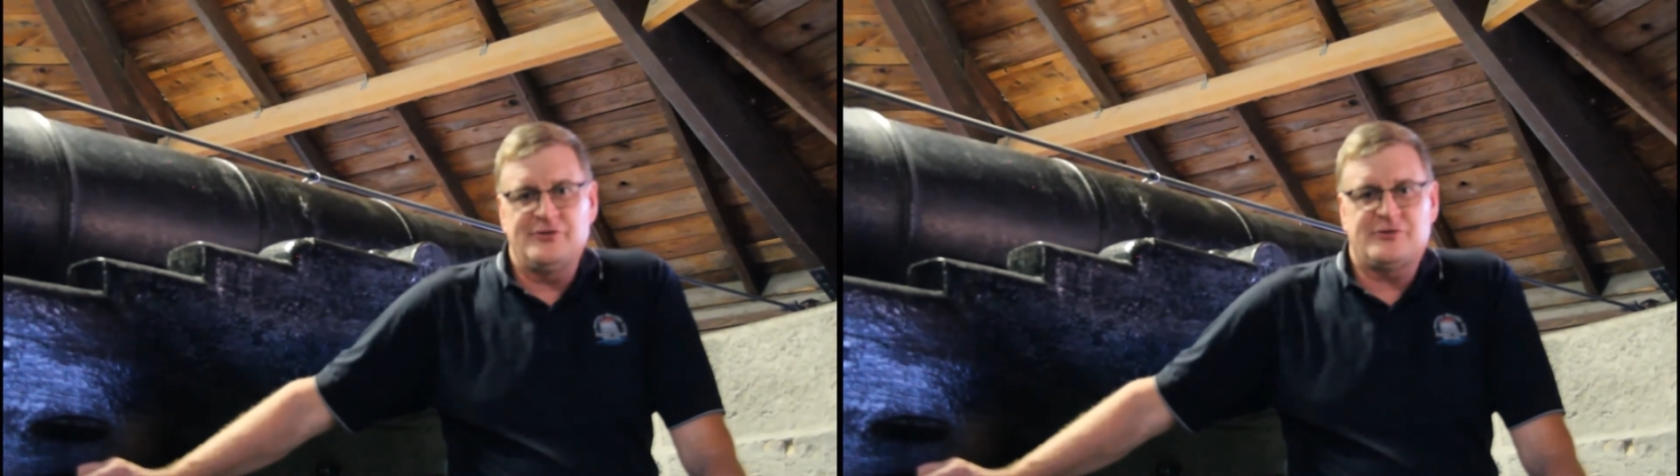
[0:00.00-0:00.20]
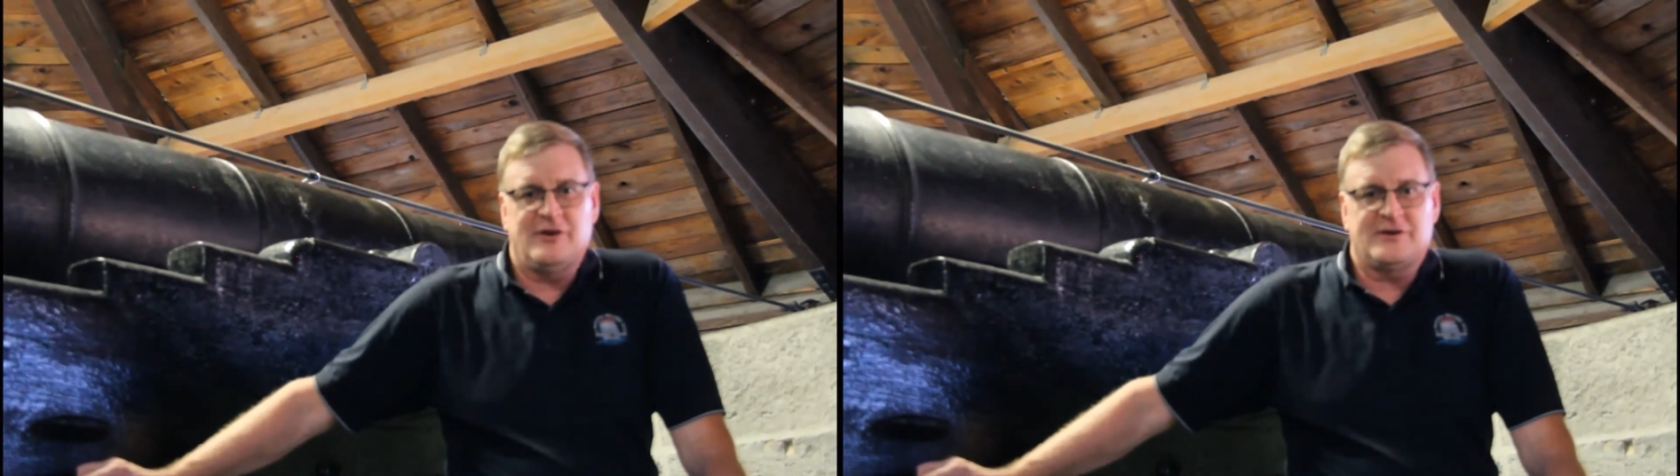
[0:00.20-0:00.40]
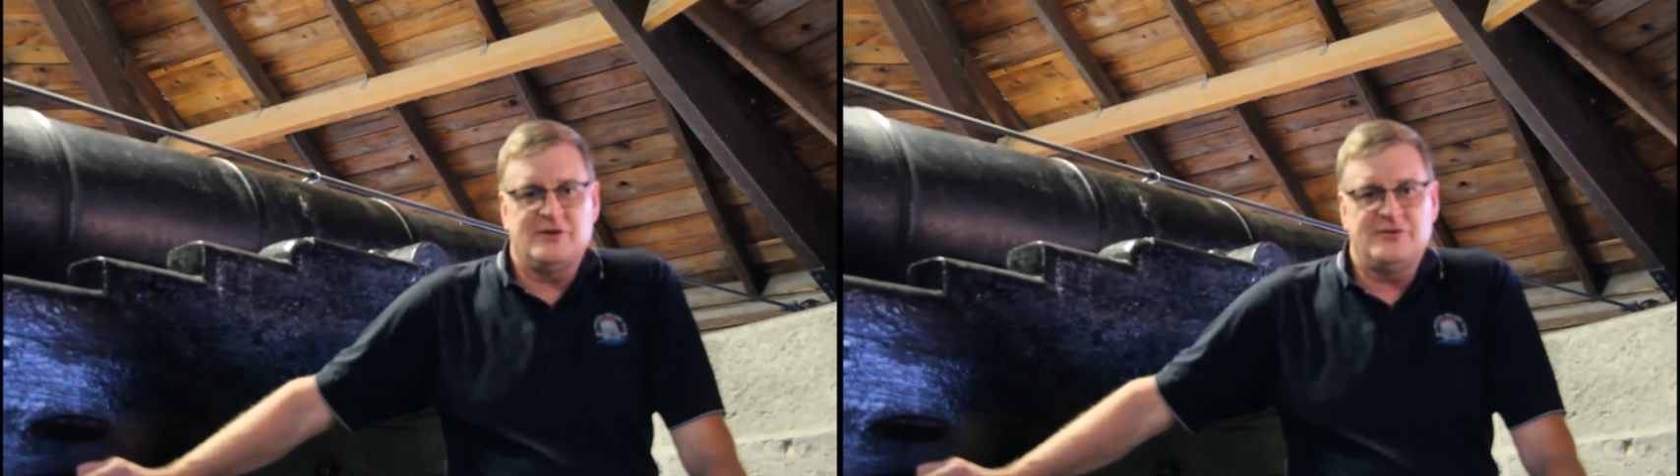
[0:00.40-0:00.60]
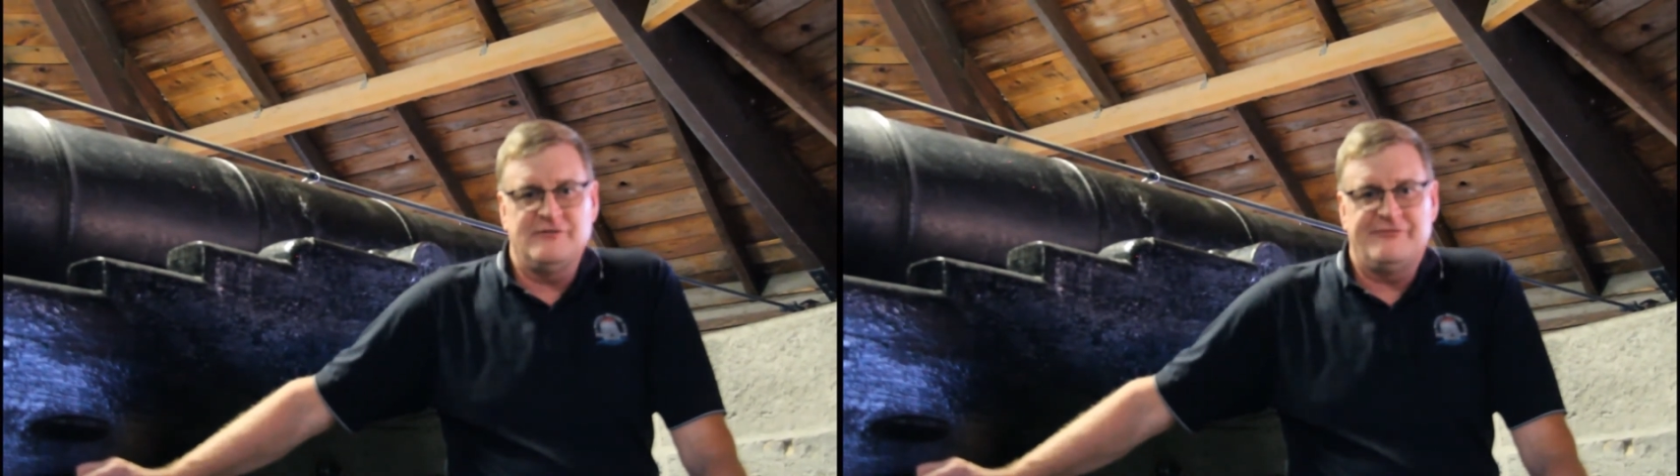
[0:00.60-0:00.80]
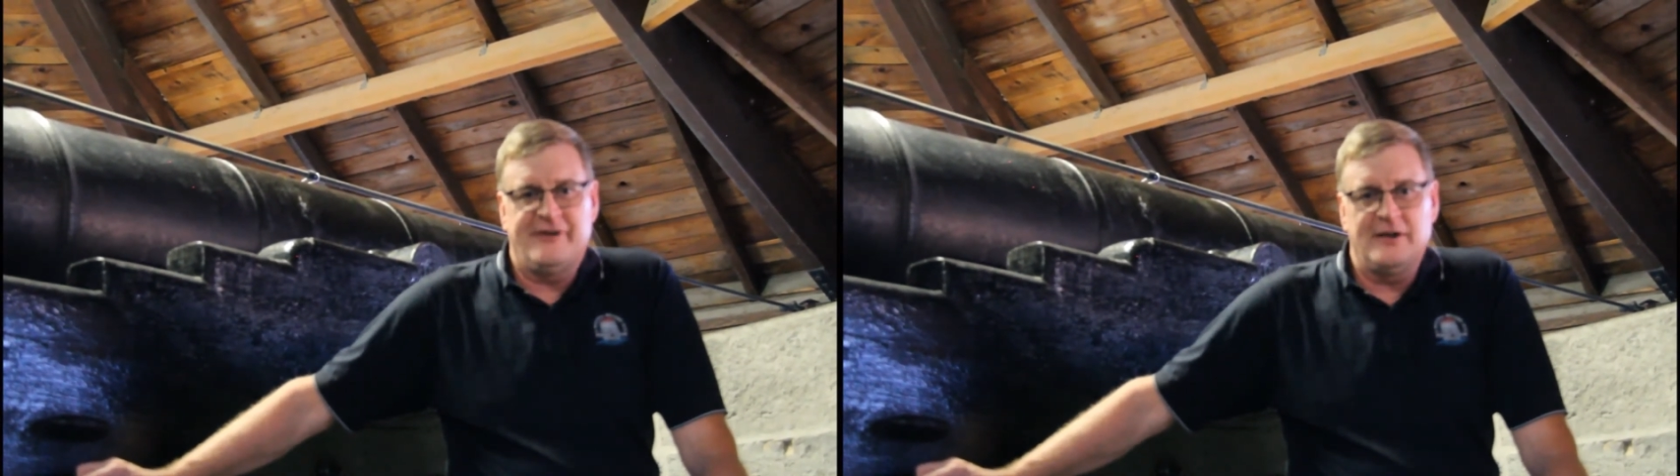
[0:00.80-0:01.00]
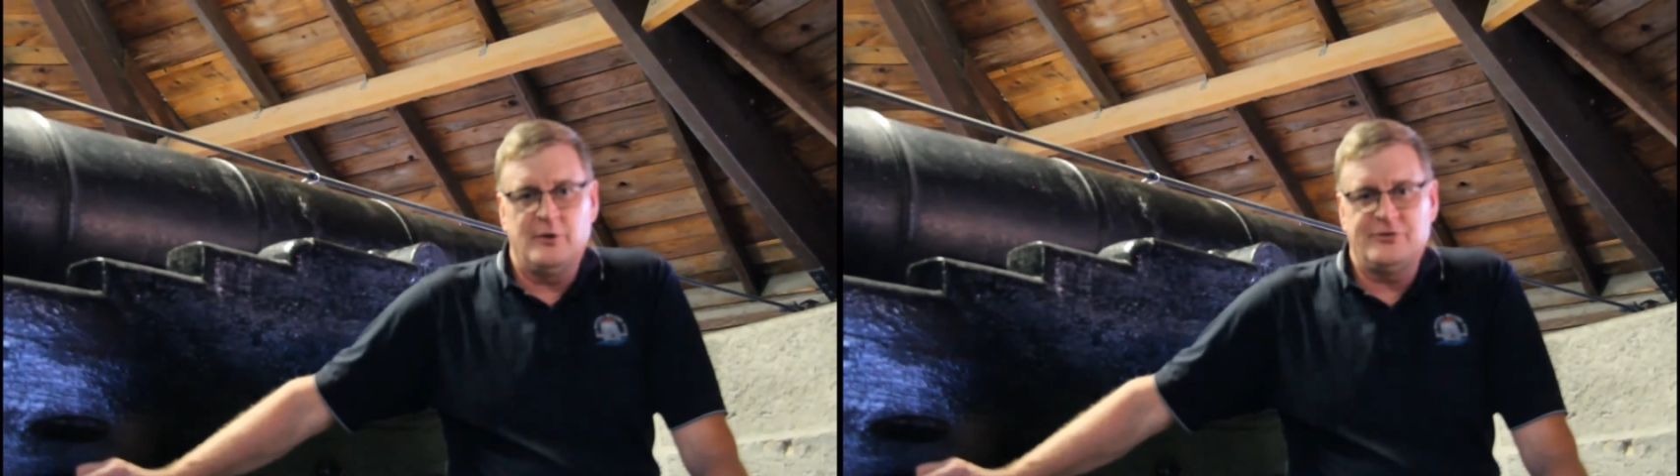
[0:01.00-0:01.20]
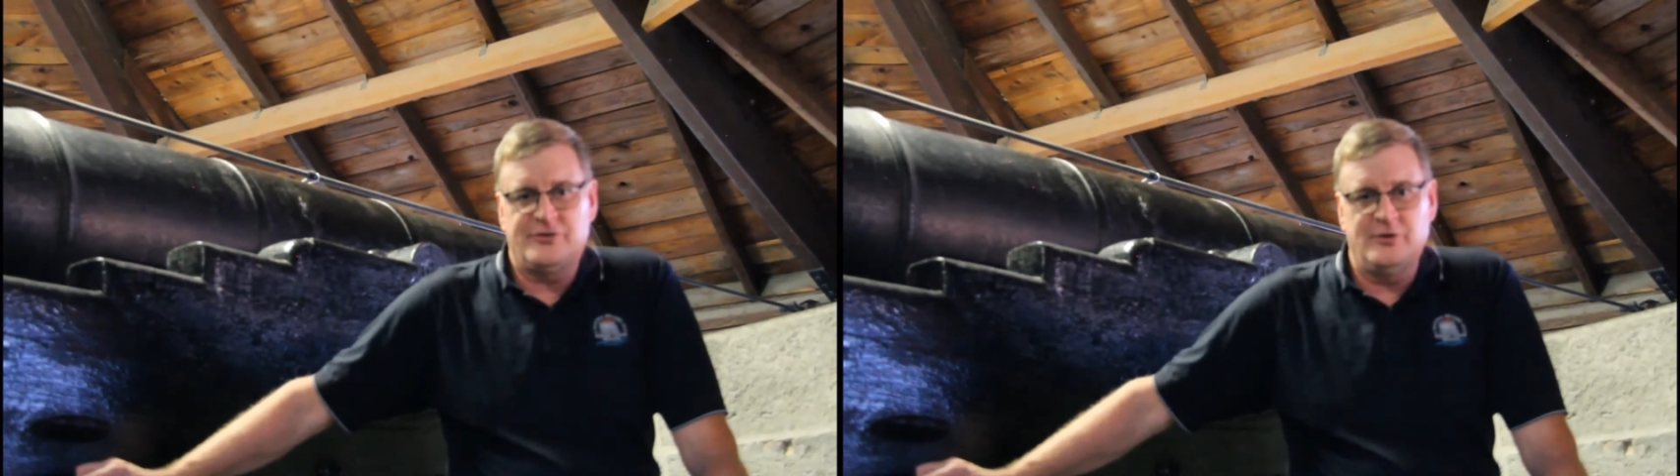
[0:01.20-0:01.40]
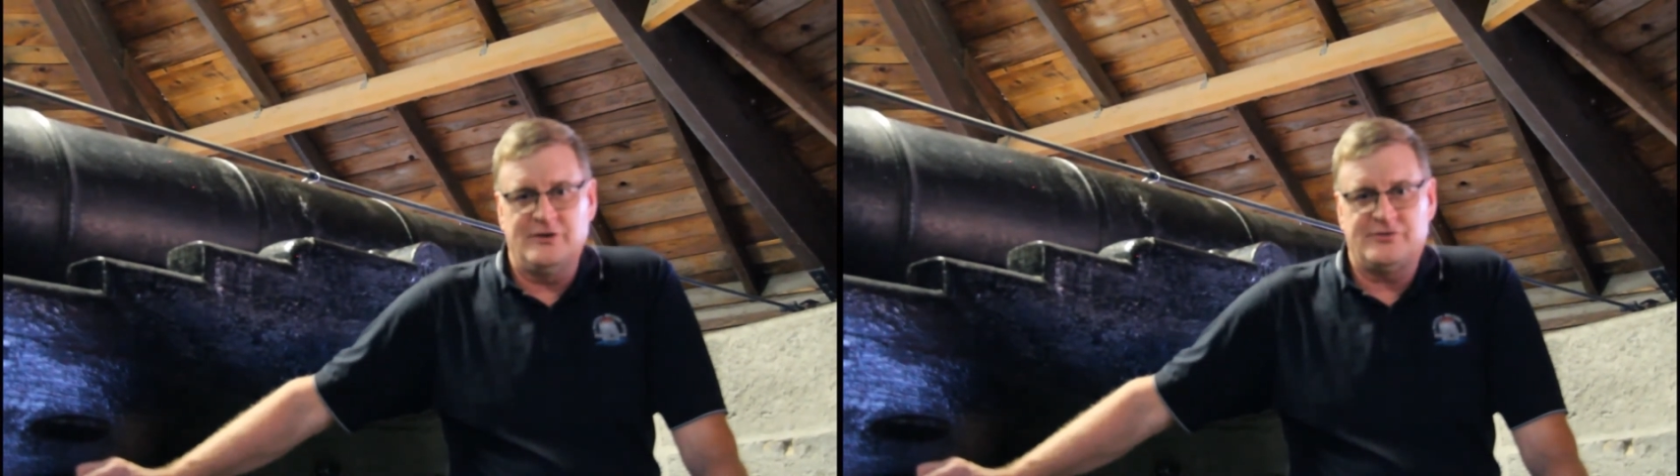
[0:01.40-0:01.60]
instructors and fellow
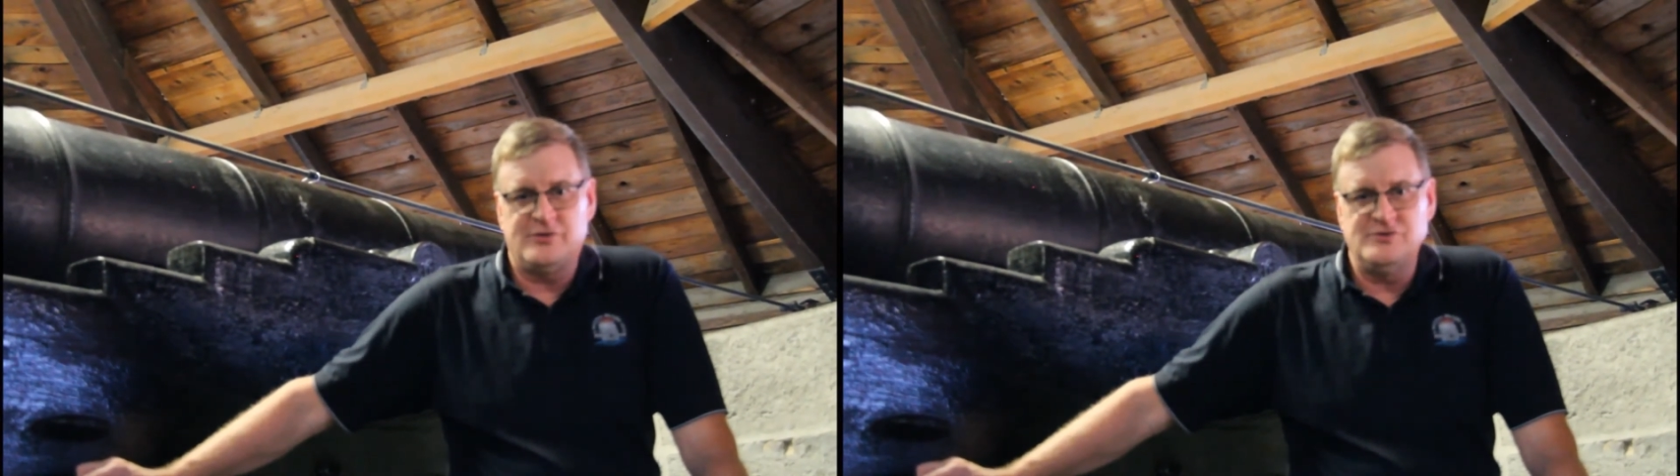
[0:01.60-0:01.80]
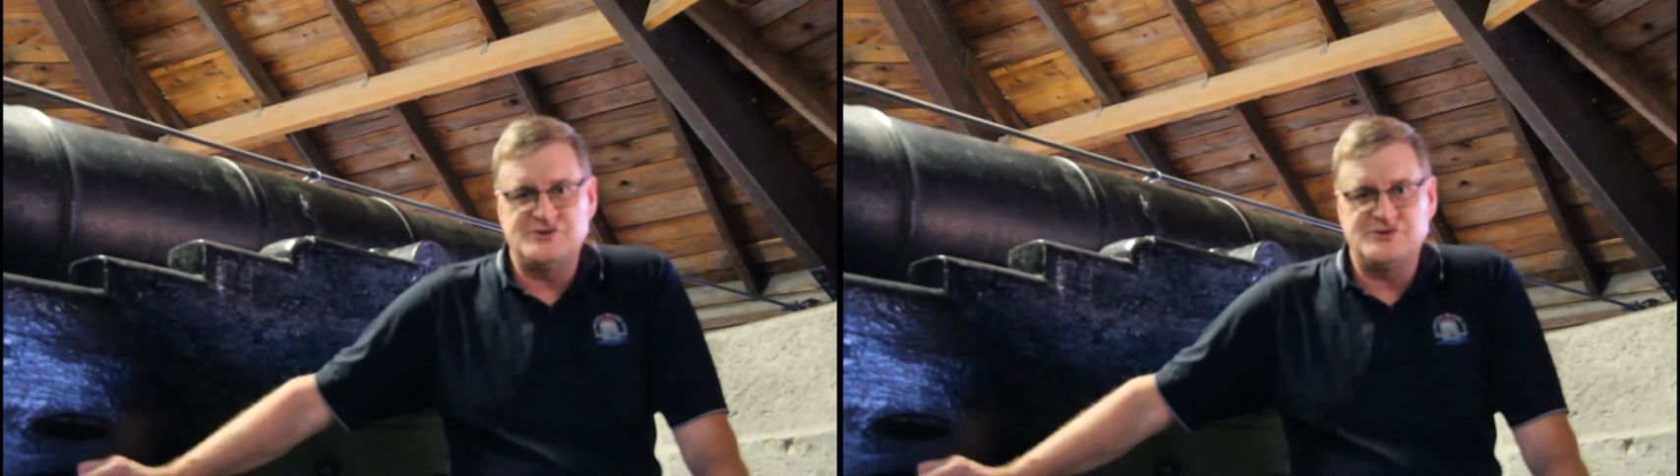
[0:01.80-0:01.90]
students who